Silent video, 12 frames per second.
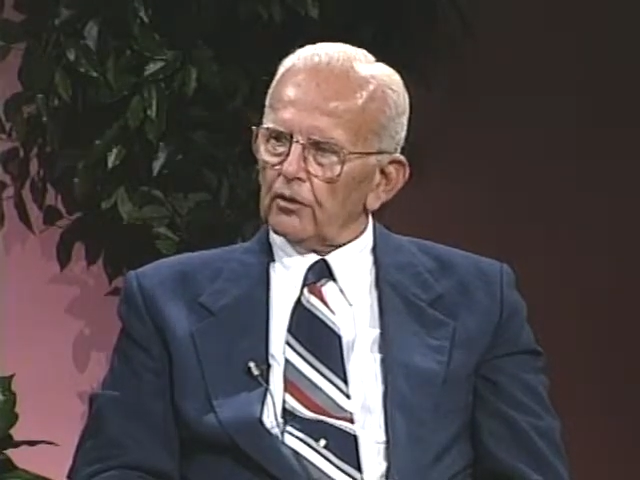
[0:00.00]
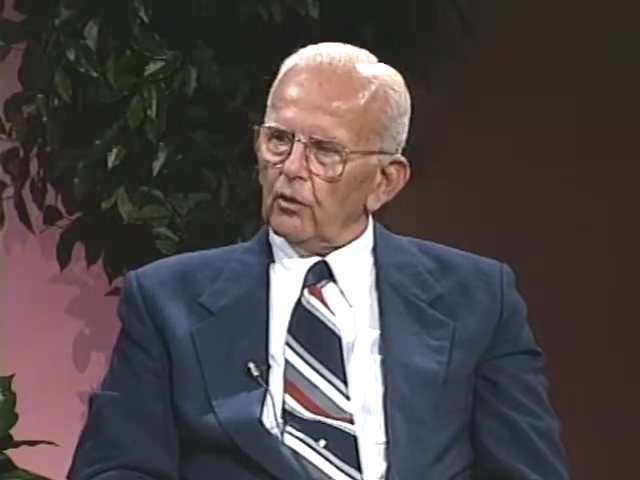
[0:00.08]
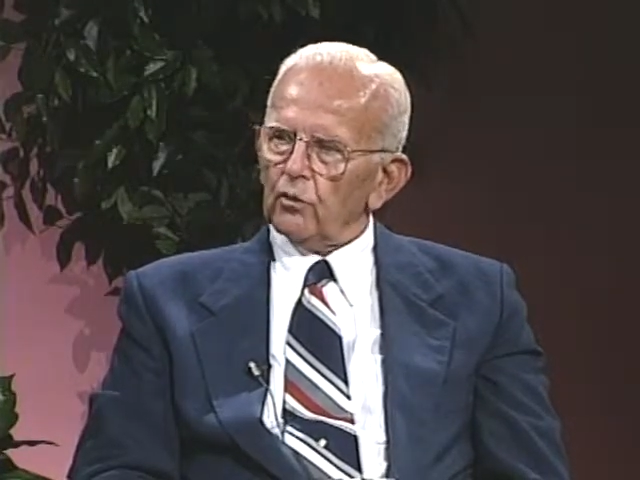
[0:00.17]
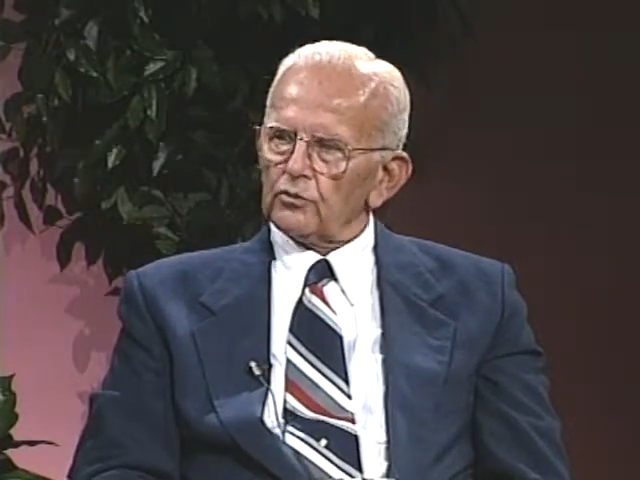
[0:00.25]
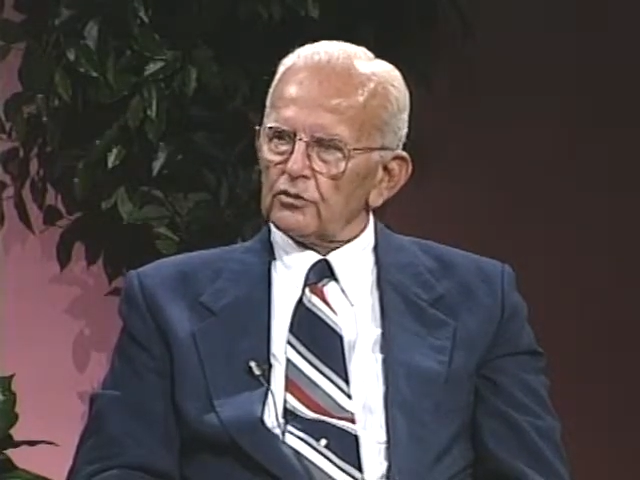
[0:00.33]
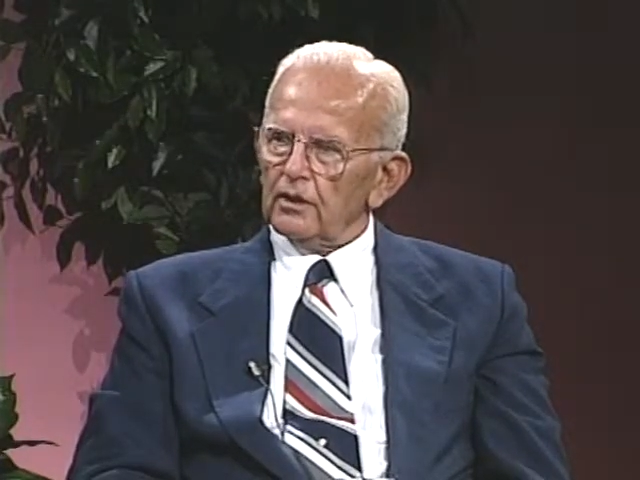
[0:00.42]

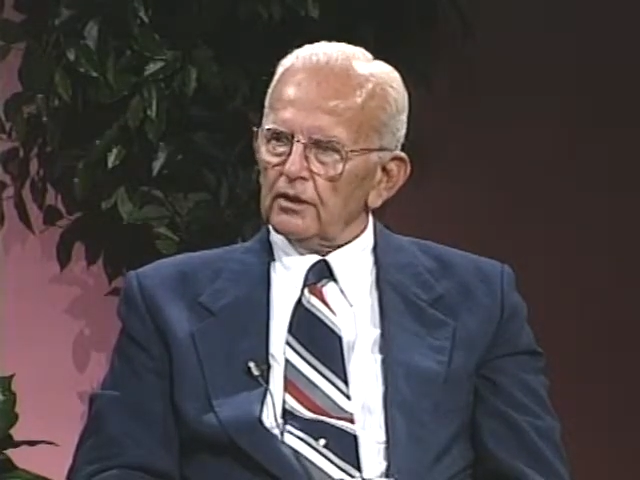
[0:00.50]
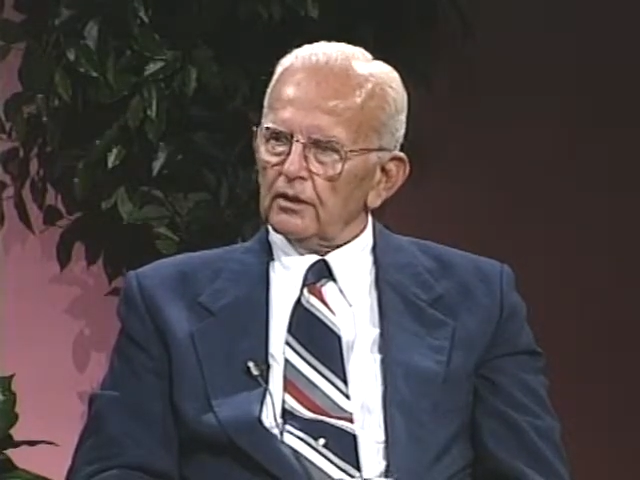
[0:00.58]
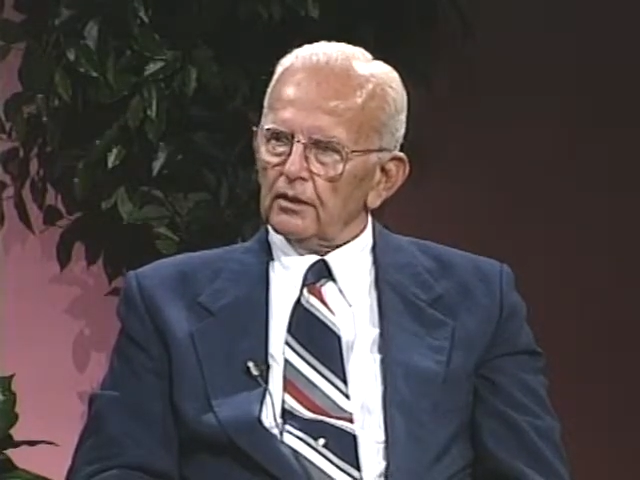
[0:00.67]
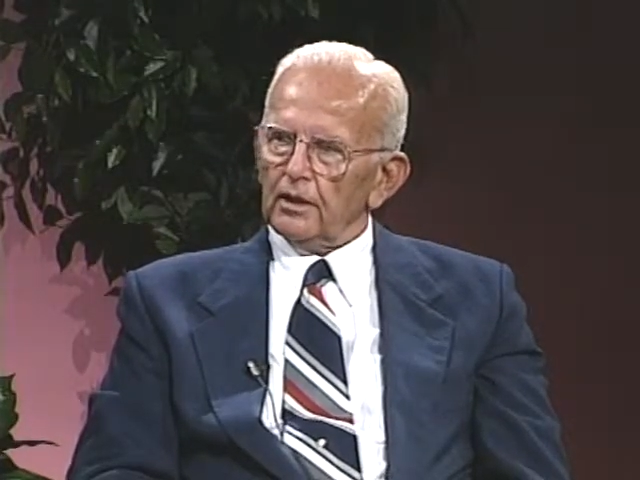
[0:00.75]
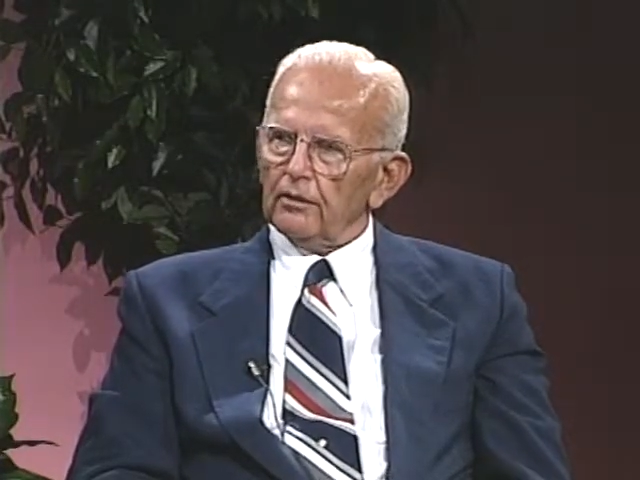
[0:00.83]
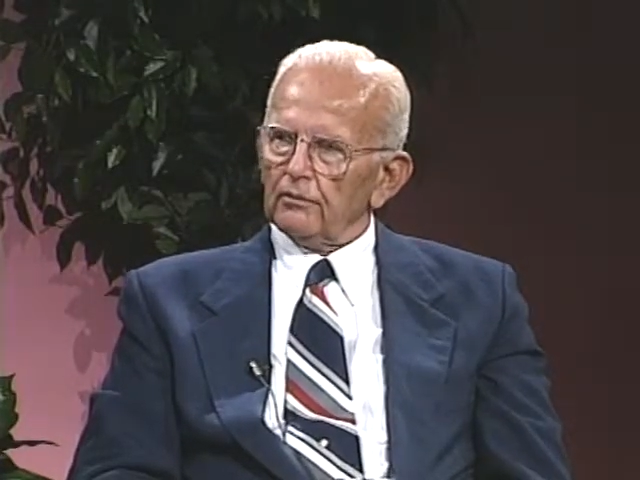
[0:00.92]
colts at a
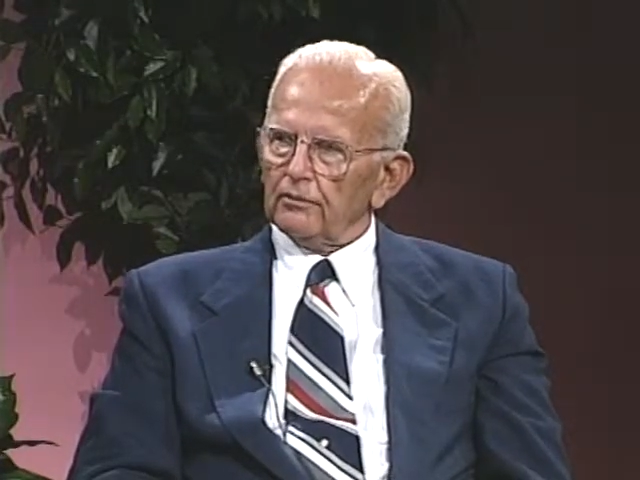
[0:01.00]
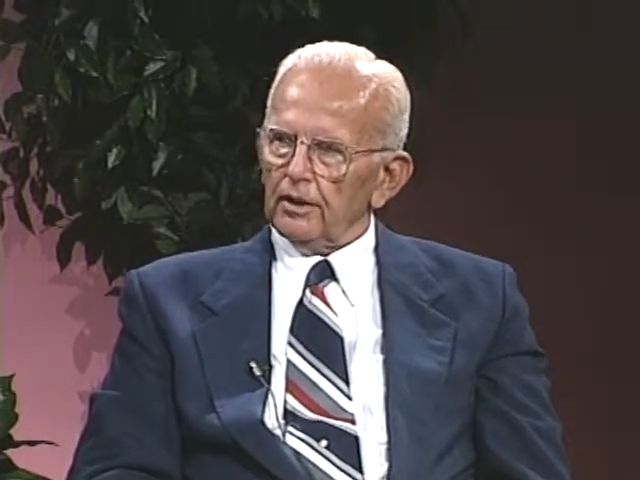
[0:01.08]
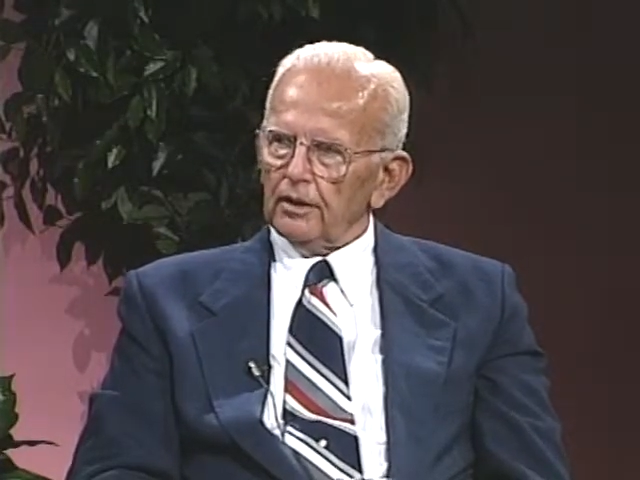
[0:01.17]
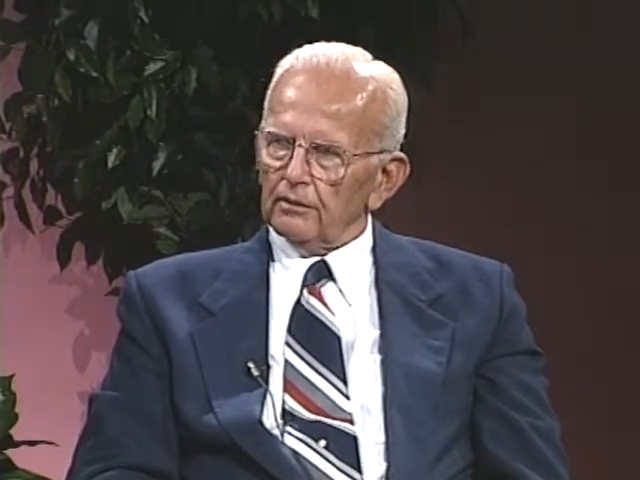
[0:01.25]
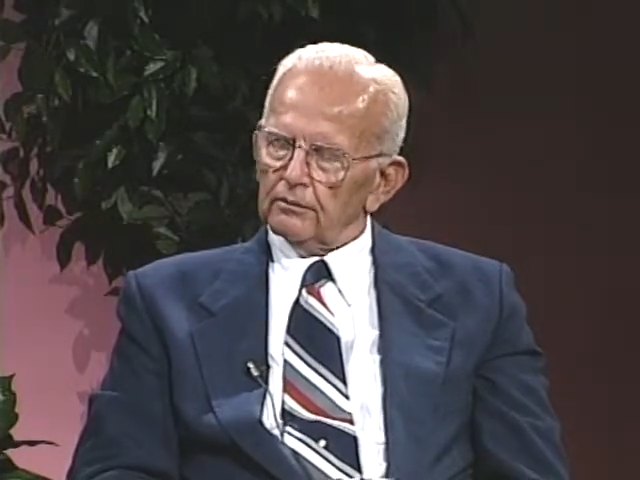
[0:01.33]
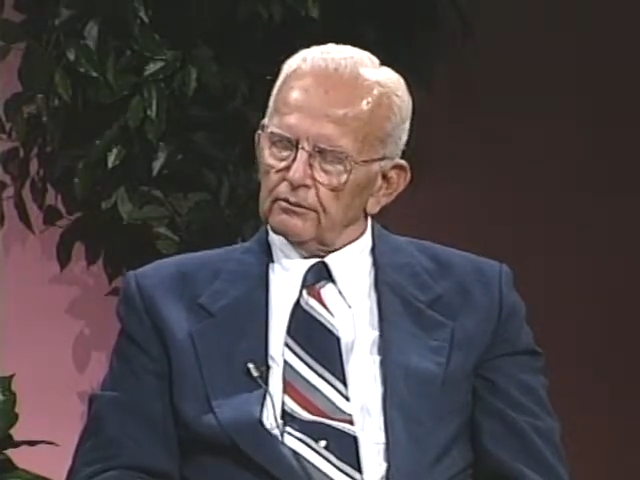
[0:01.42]
later
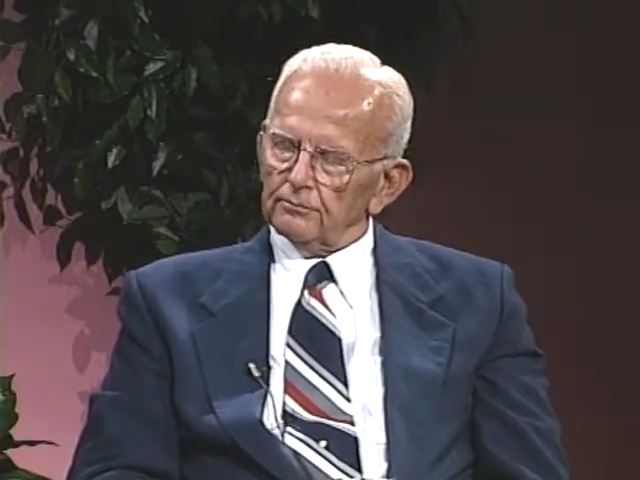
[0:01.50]
date.